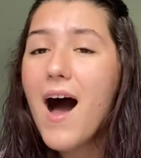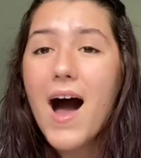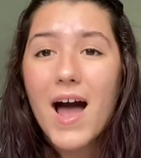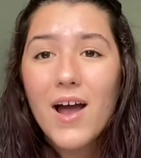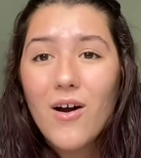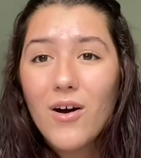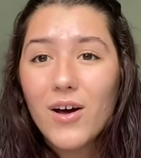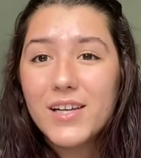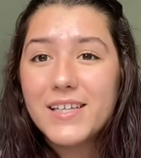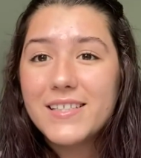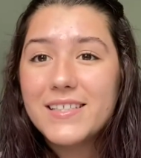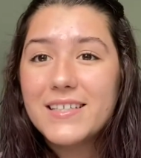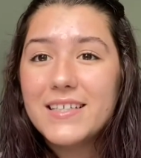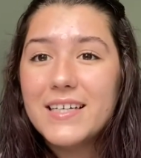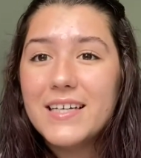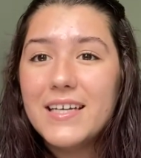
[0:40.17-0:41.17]

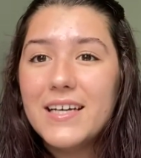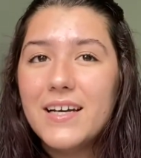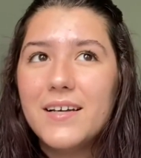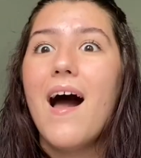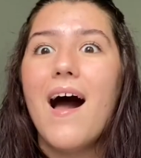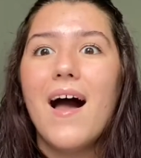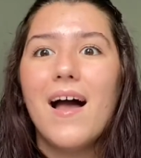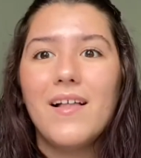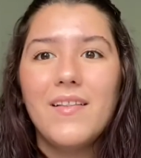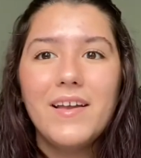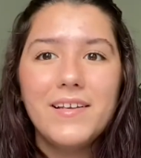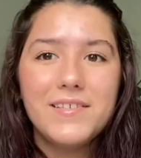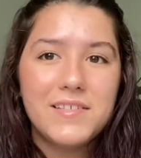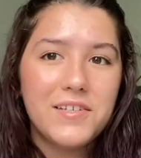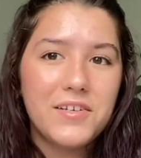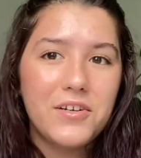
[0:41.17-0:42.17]
like
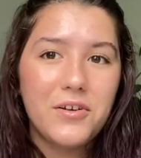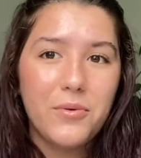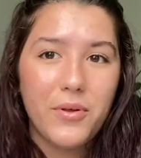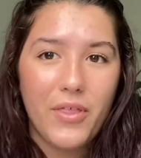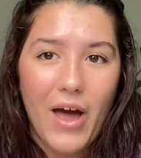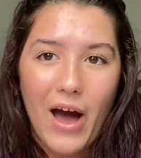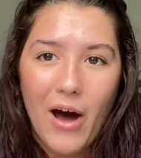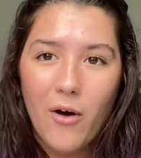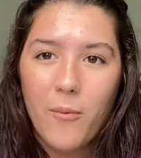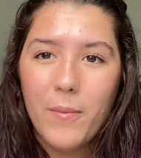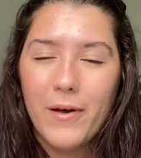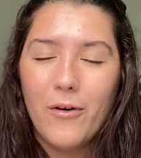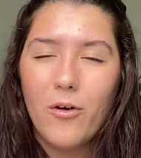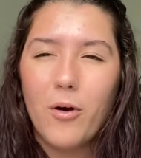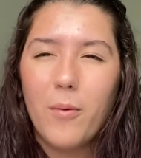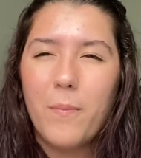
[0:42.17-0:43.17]
cereal without
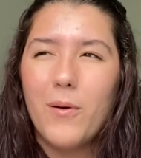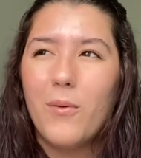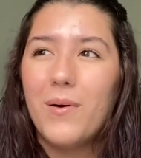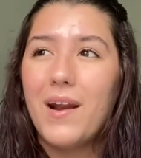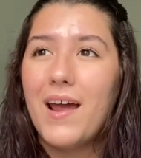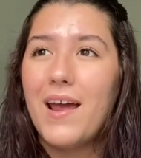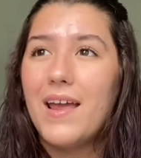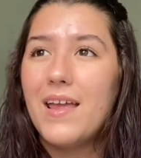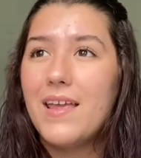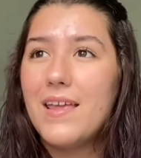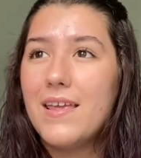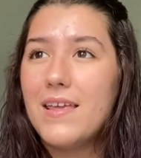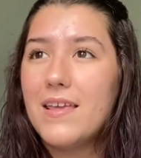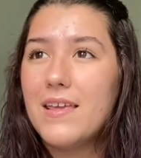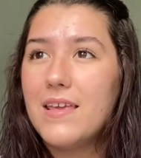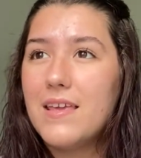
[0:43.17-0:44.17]
milk, but when I
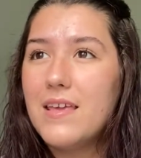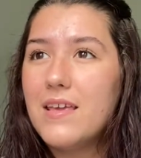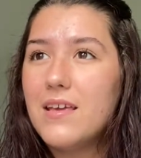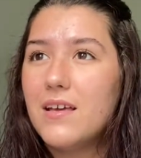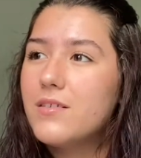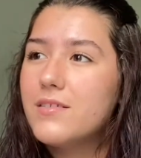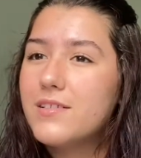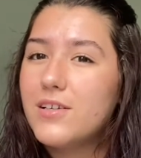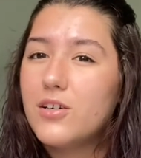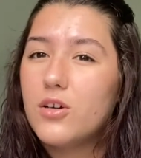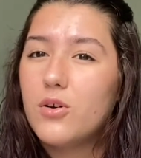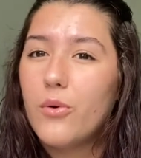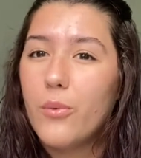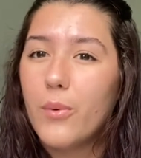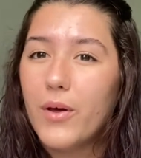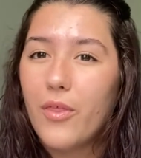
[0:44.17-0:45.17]
eat
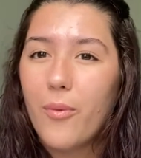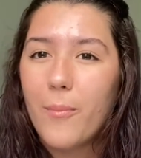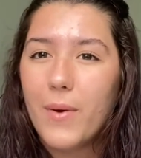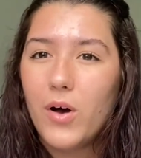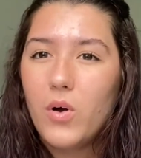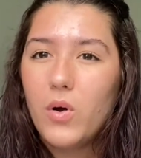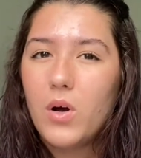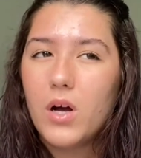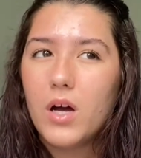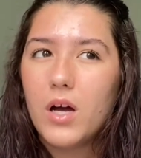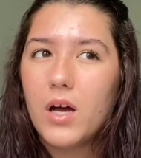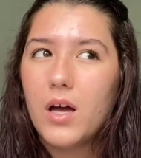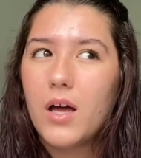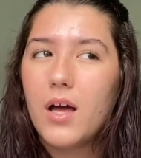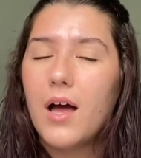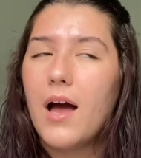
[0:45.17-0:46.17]
cereal with milk,
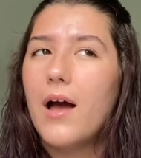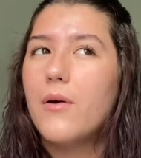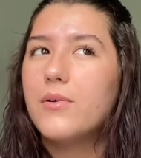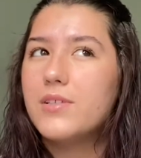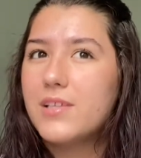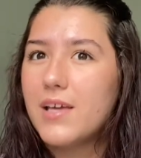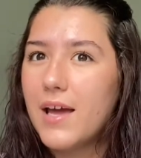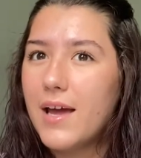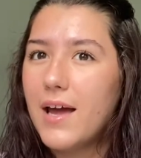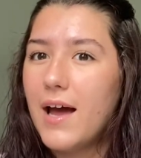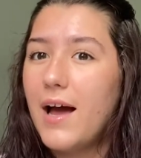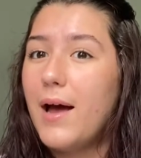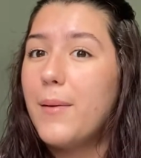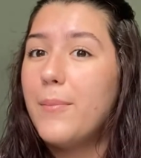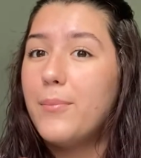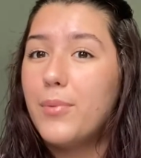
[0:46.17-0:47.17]
I would say
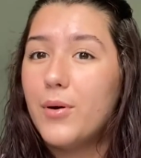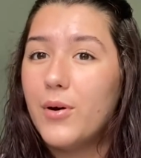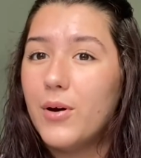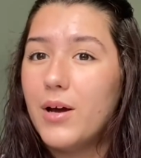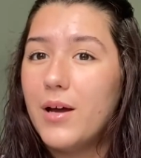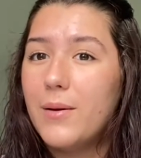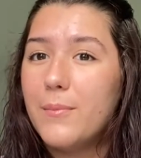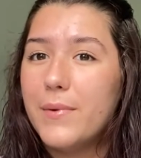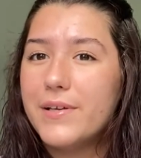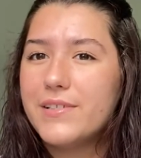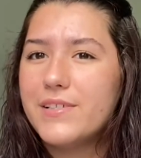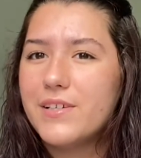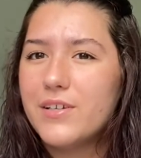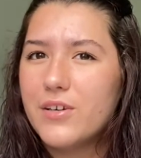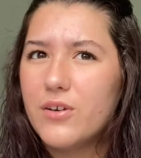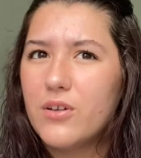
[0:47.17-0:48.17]
I put my
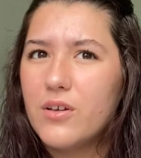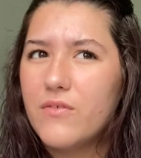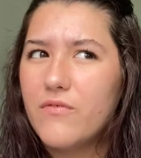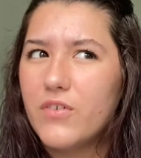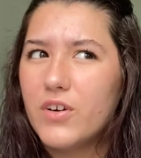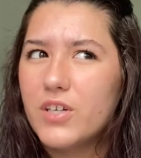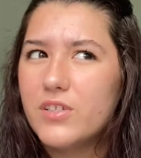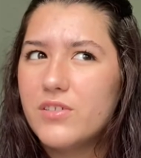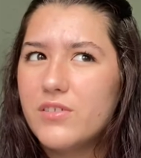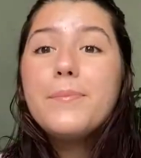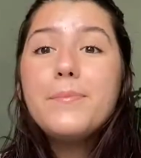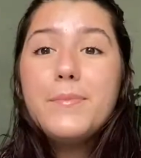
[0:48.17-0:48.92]
cereal in first.